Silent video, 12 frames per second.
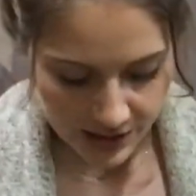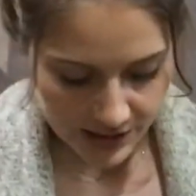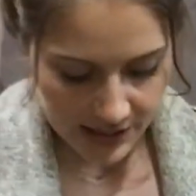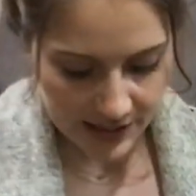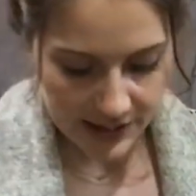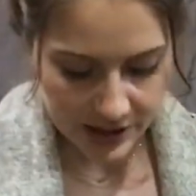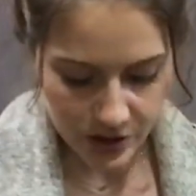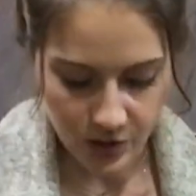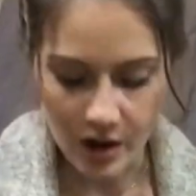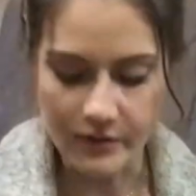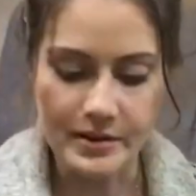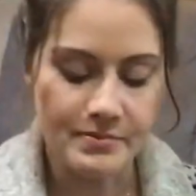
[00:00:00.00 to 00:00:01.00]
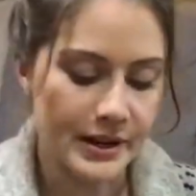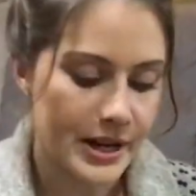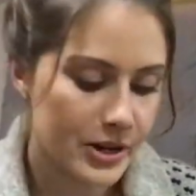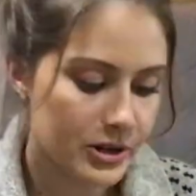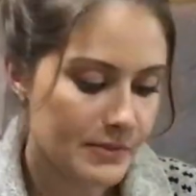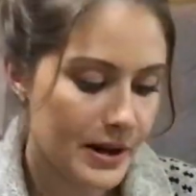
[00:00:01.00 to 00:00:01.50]
to get into all this, but
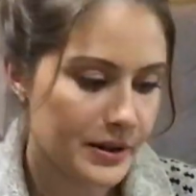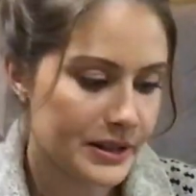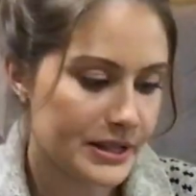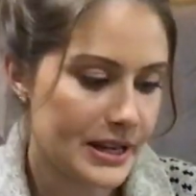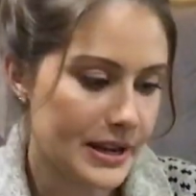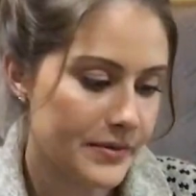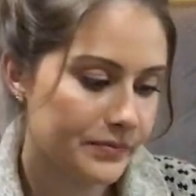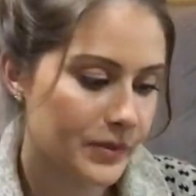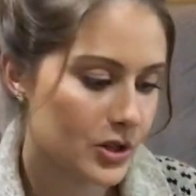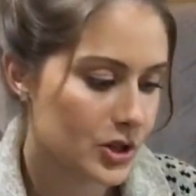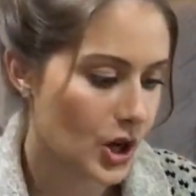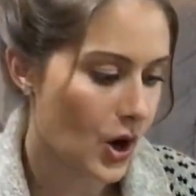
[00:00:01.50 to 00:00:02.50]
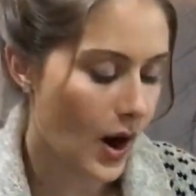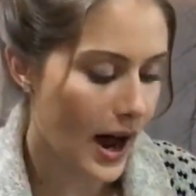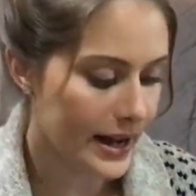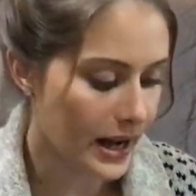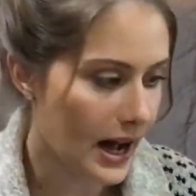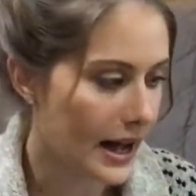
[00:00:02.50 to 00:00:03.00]
here's my receipt. So
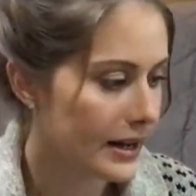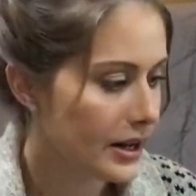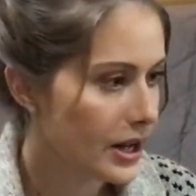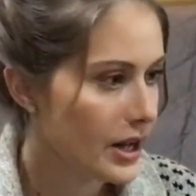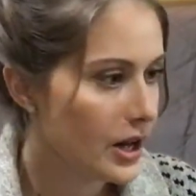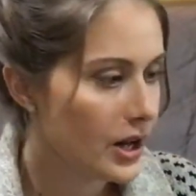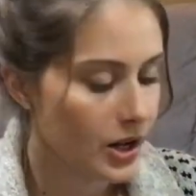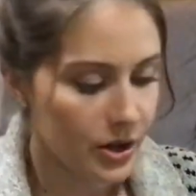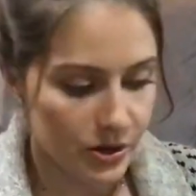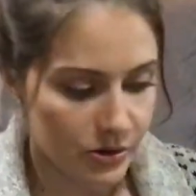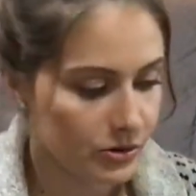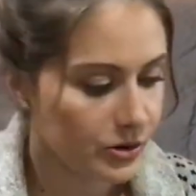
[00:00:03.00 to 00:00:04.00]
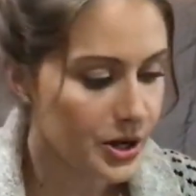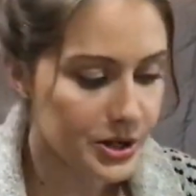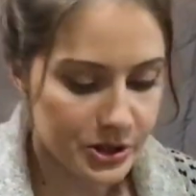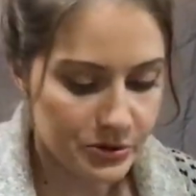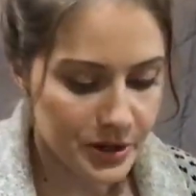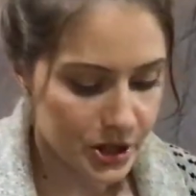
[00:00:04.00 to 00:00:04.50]
I got
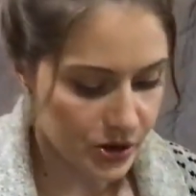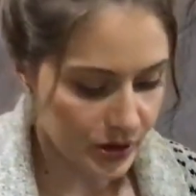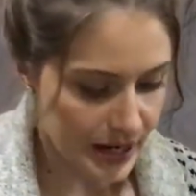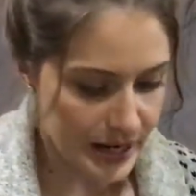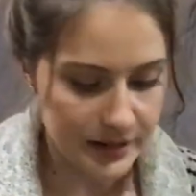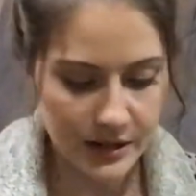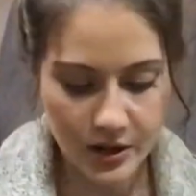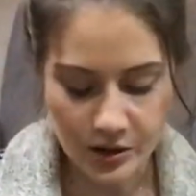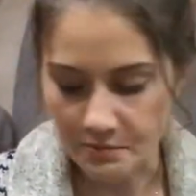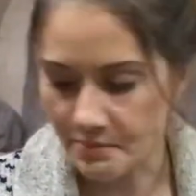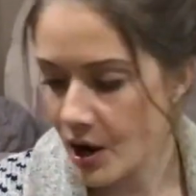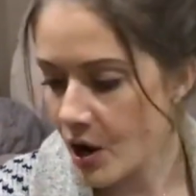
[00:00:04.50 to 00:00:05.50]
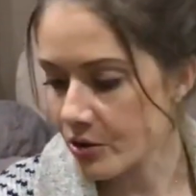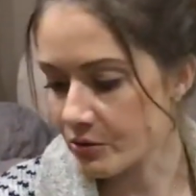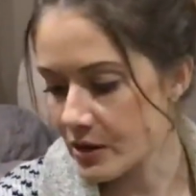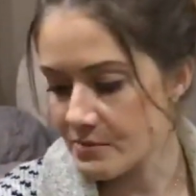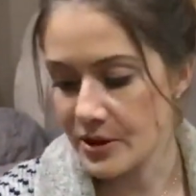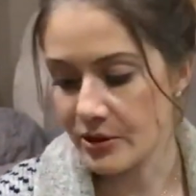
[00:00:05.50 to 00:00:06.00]
these three trees, the bow, the
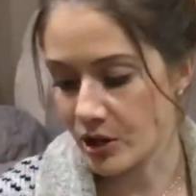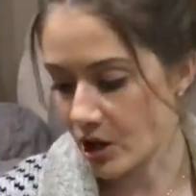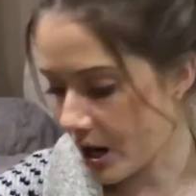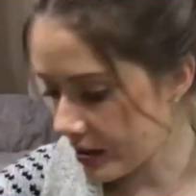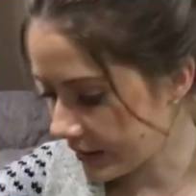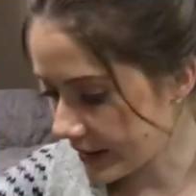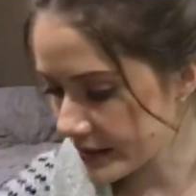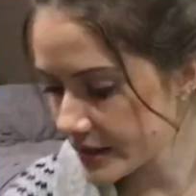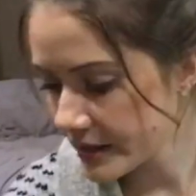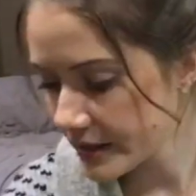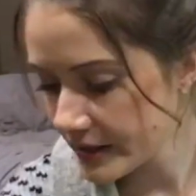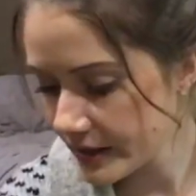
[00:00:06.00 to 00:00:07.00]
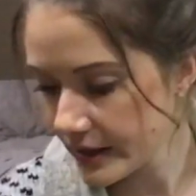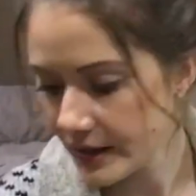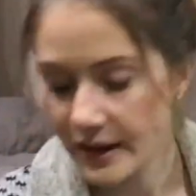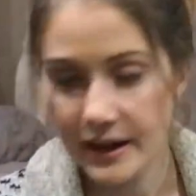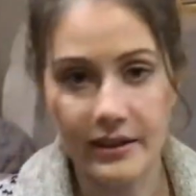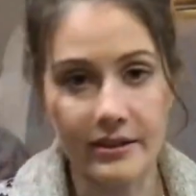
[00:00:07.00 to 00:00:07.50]
ribbon, the garland,
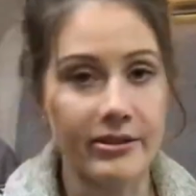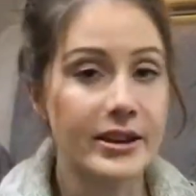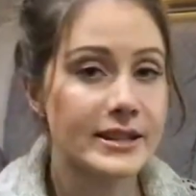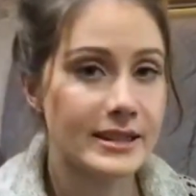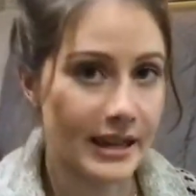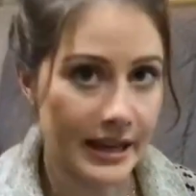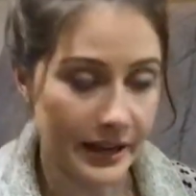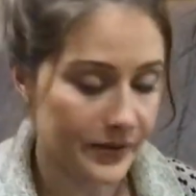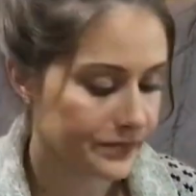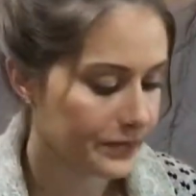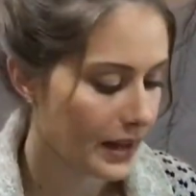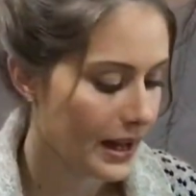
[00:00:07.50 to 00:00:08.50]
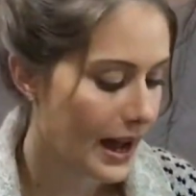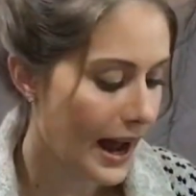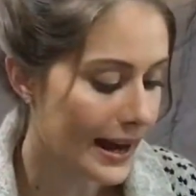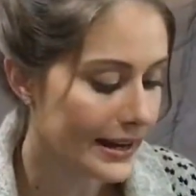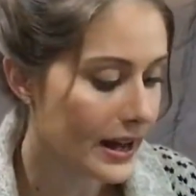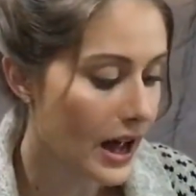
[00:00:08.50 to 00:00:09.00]
this thing,
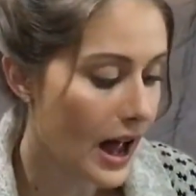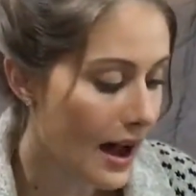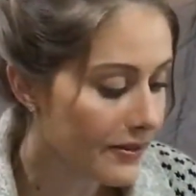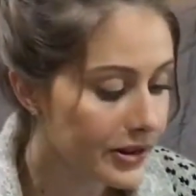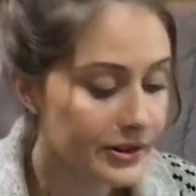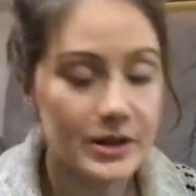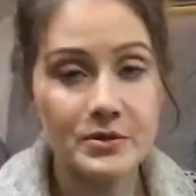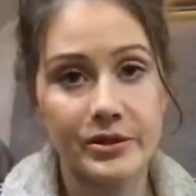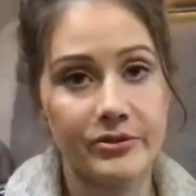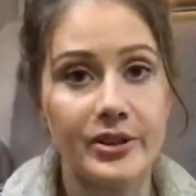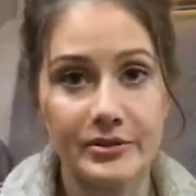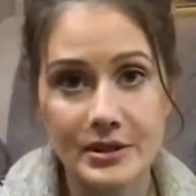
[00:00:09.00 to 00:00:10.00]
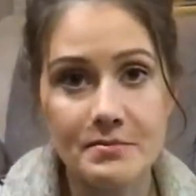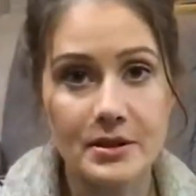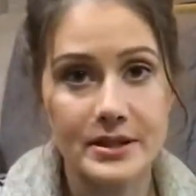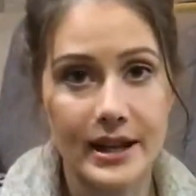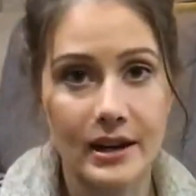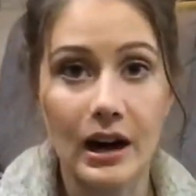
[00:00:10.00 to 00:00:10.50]
and everything was
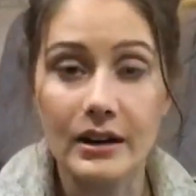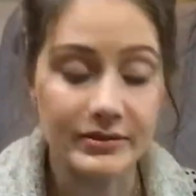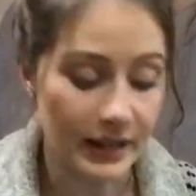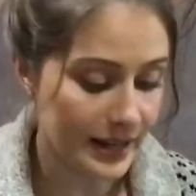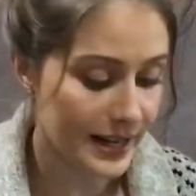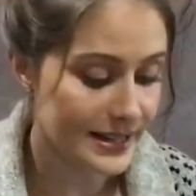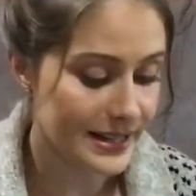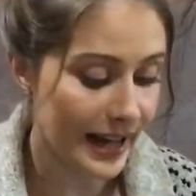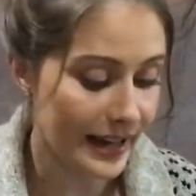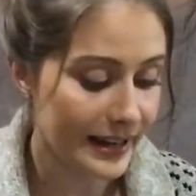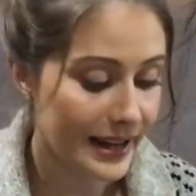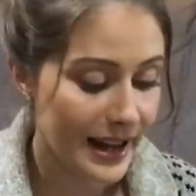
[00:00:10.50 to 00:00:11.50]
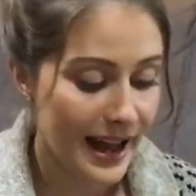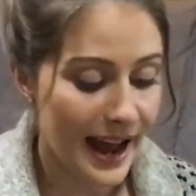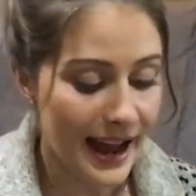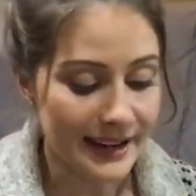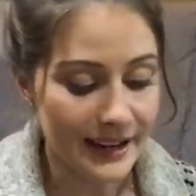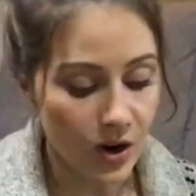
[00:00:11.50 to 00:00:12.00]
50% off, like I said,
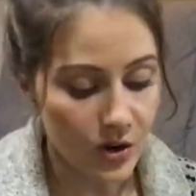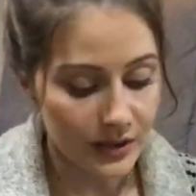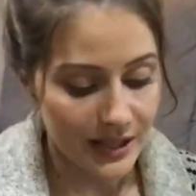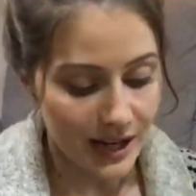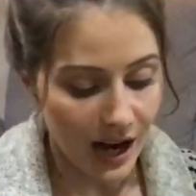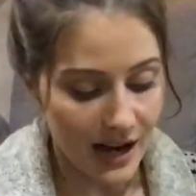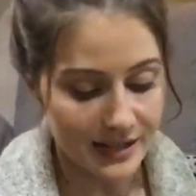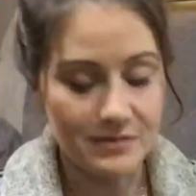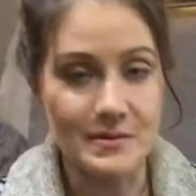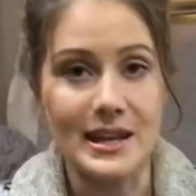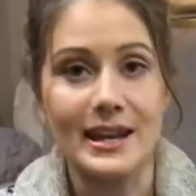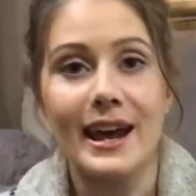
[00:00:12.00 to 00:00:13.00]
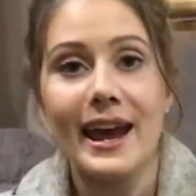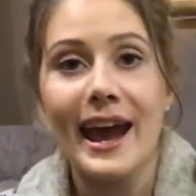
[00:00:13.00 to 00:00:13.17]
and it only cost me